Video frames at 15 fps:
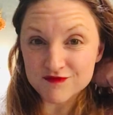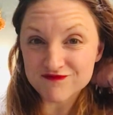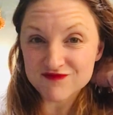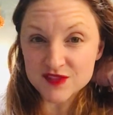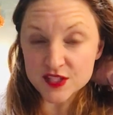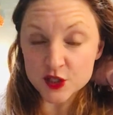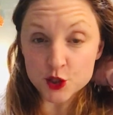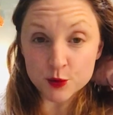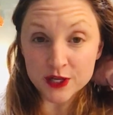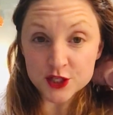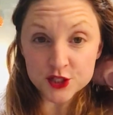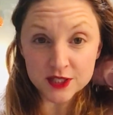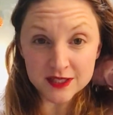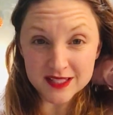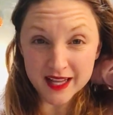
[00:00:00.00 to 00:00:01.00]

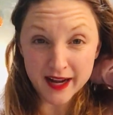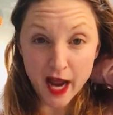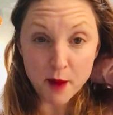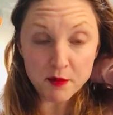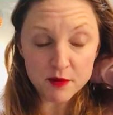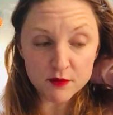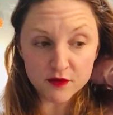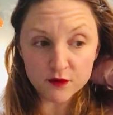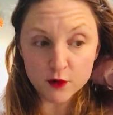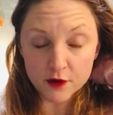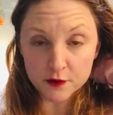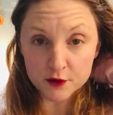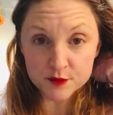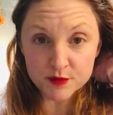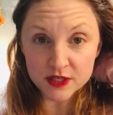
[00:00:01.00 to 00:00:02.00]
situations that happen before
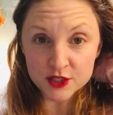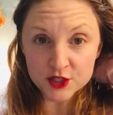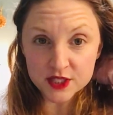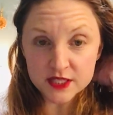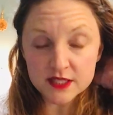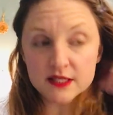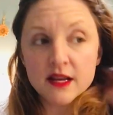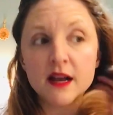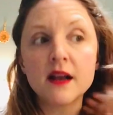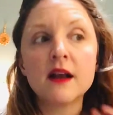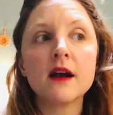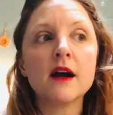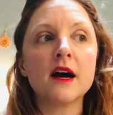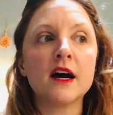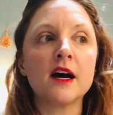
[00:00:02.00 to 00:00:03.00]
those binges,
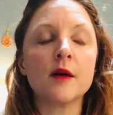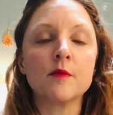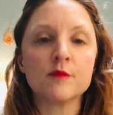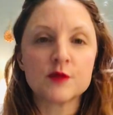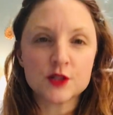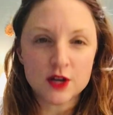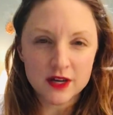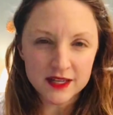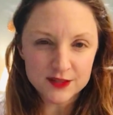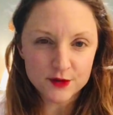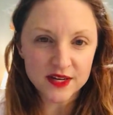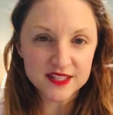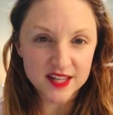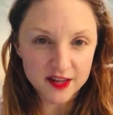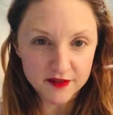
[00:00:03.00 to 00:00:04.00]
starting to
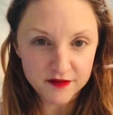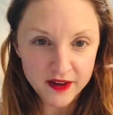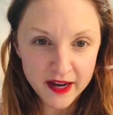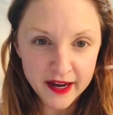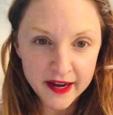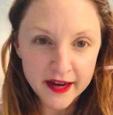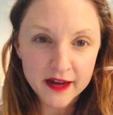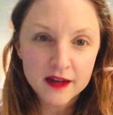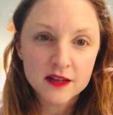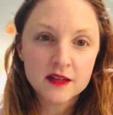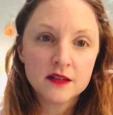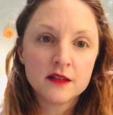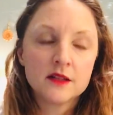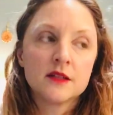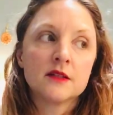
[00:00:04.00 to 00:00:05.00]
identify
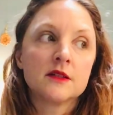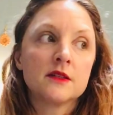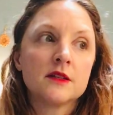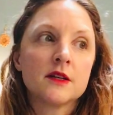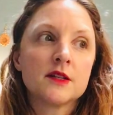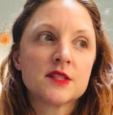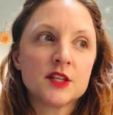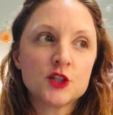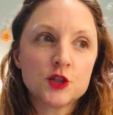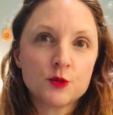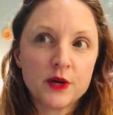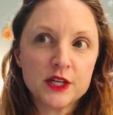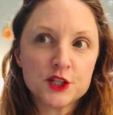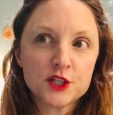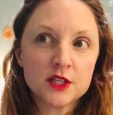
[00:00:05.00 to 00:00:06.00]

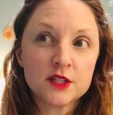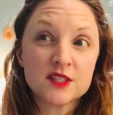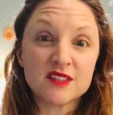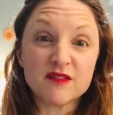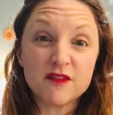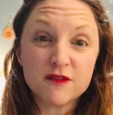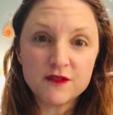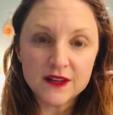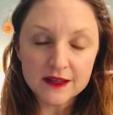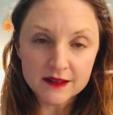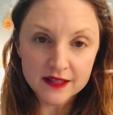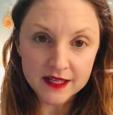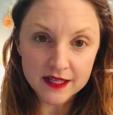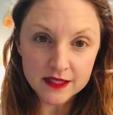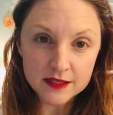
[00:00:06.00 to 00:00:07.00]
situations and
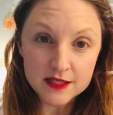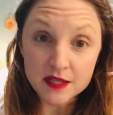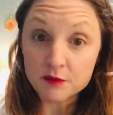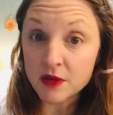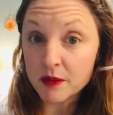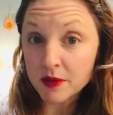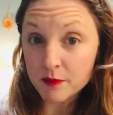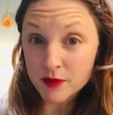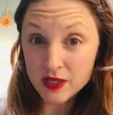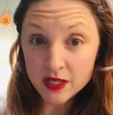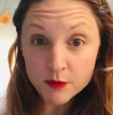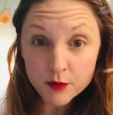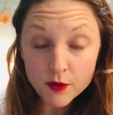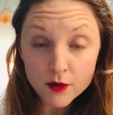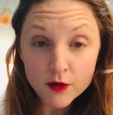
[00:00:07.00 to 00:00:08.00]
feelings and maybe
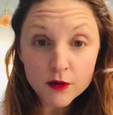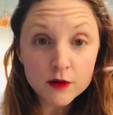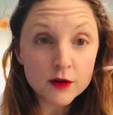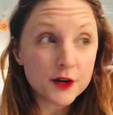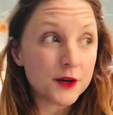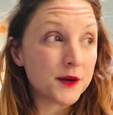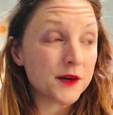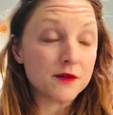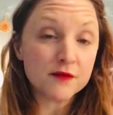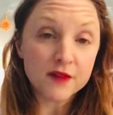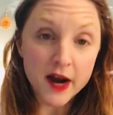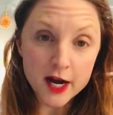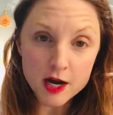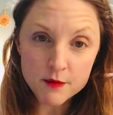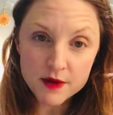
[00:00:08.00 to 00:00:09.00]
people or your
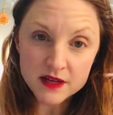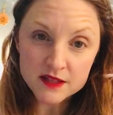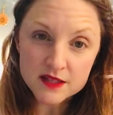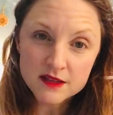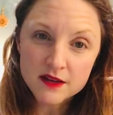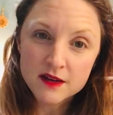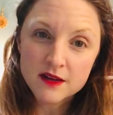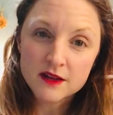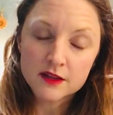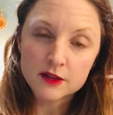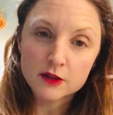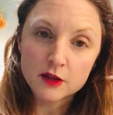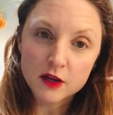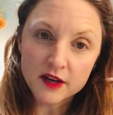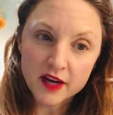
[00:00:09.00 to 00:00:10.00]
environment,
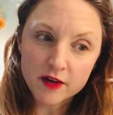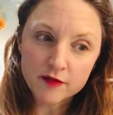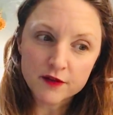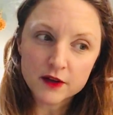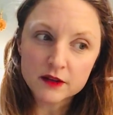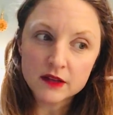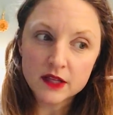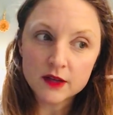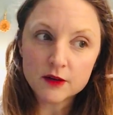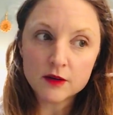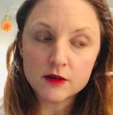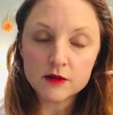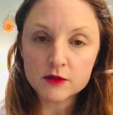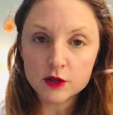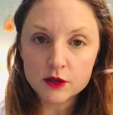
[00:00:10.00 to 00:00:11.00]
looking for
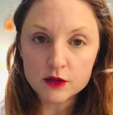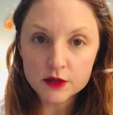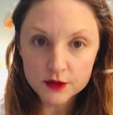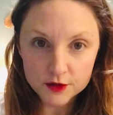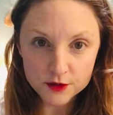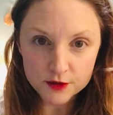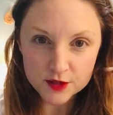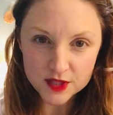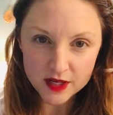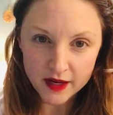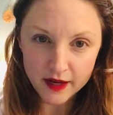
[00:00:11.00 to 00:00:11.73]
little clues